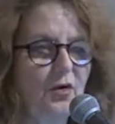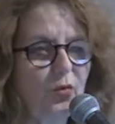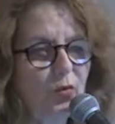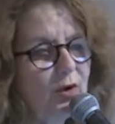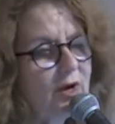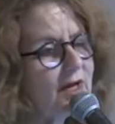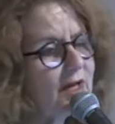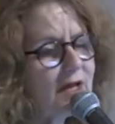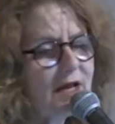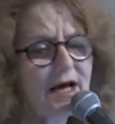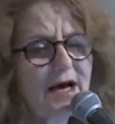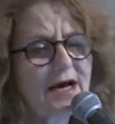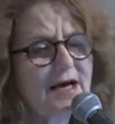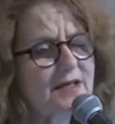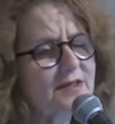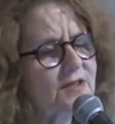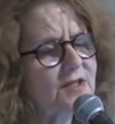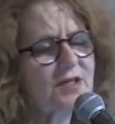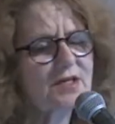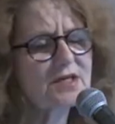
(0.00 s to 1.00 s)
We
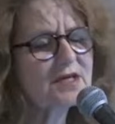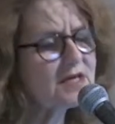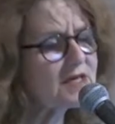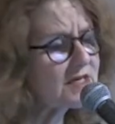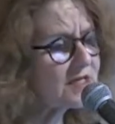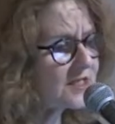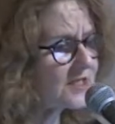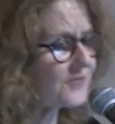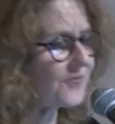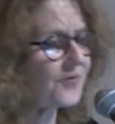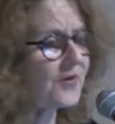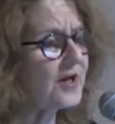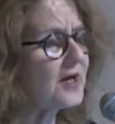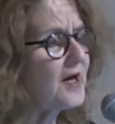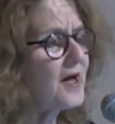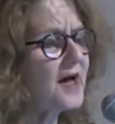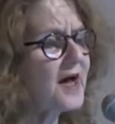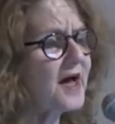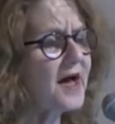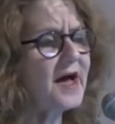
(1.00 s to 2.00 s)
light this
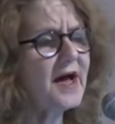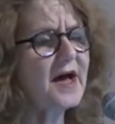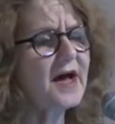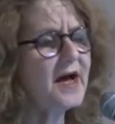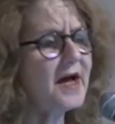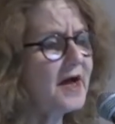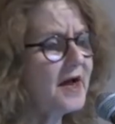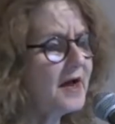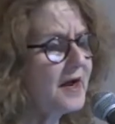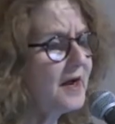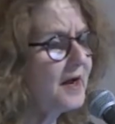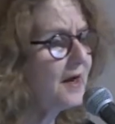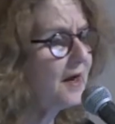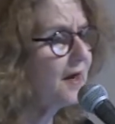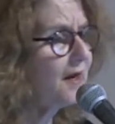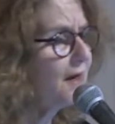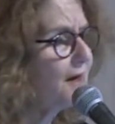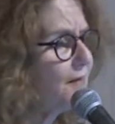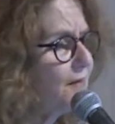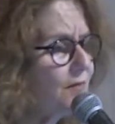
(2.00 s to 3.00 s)

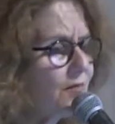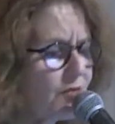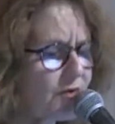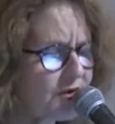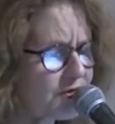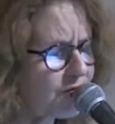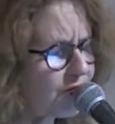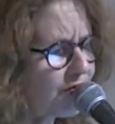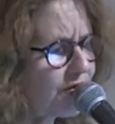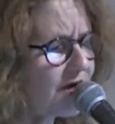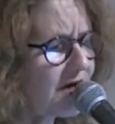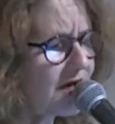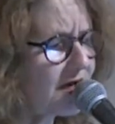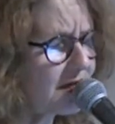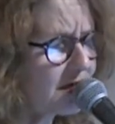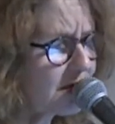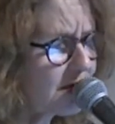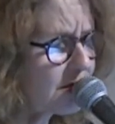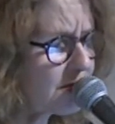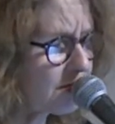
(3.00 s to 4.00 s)
flame with
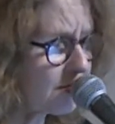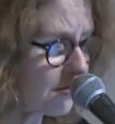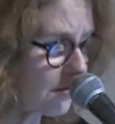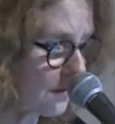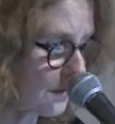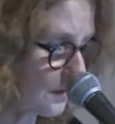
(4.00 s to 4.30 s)
faith.